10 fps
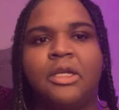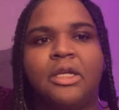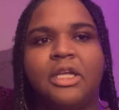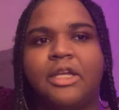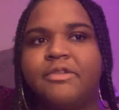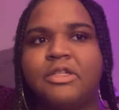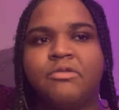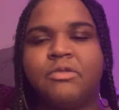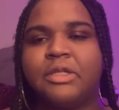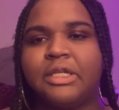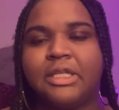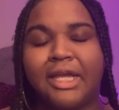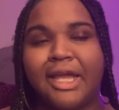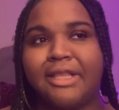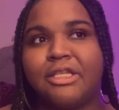if it's really like
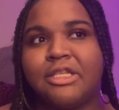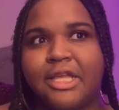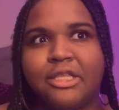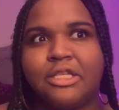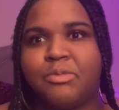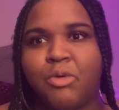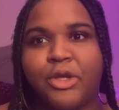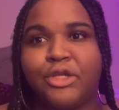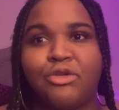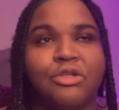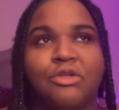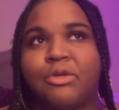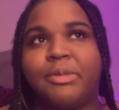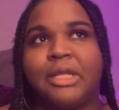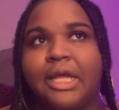at this point, you just gonna
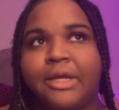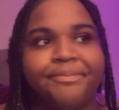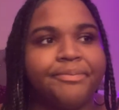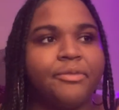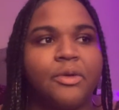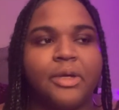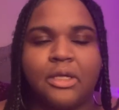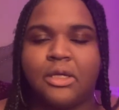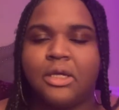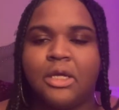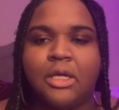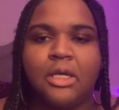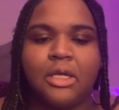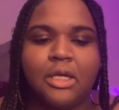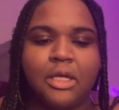be like, you know what,
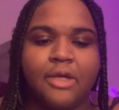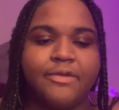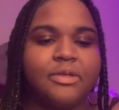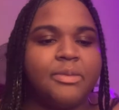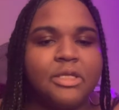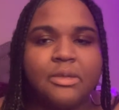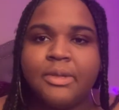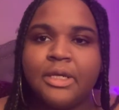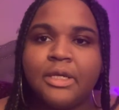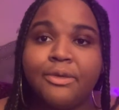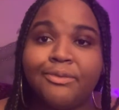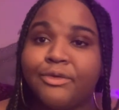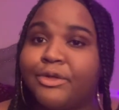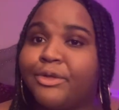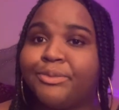if it's meant to be for
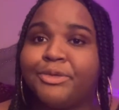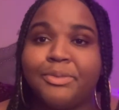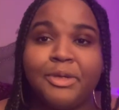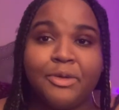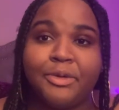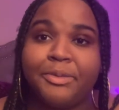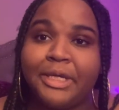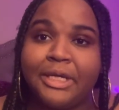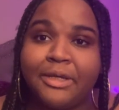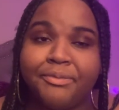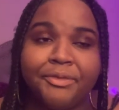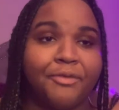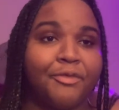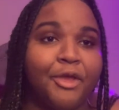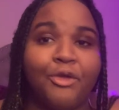them to be with me,
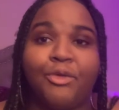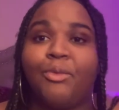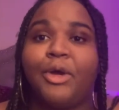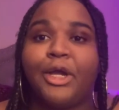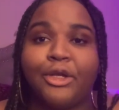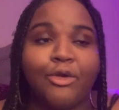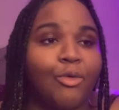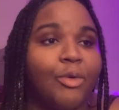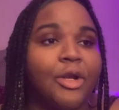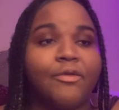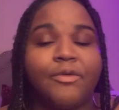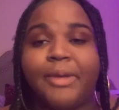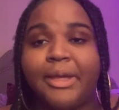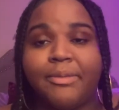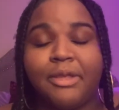if they're the one or whatever
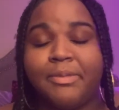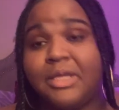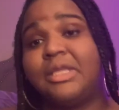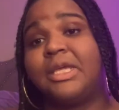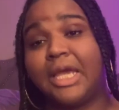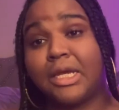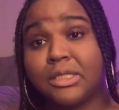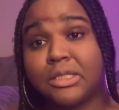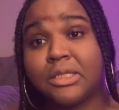may to be the case,